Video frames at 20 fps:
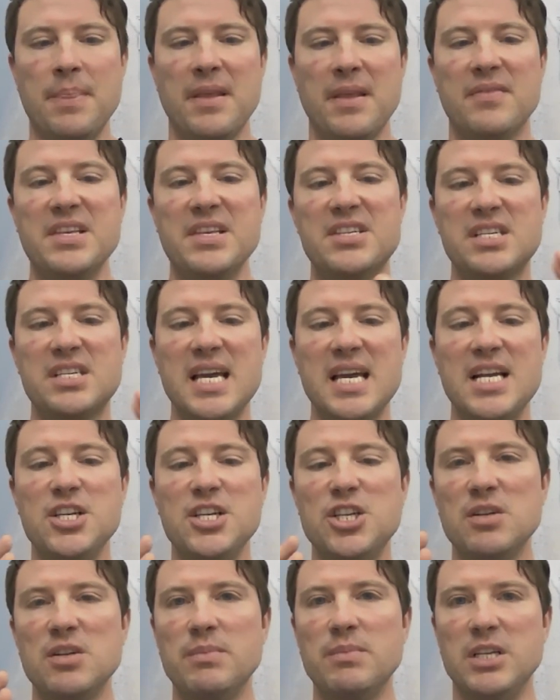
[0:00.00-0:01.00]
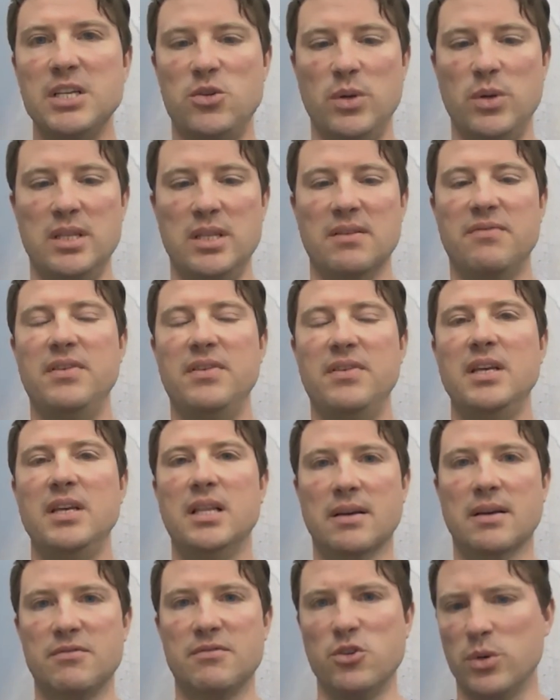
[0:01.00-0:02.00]
This tension between the
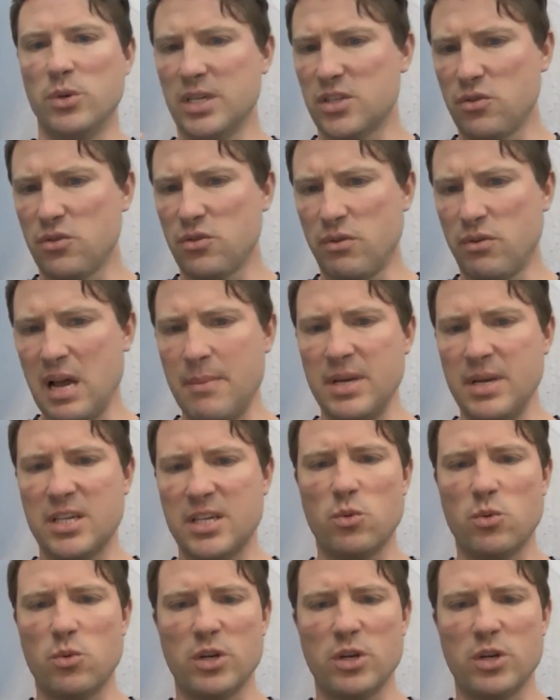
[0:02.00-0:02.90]
feeling of doing ceramics,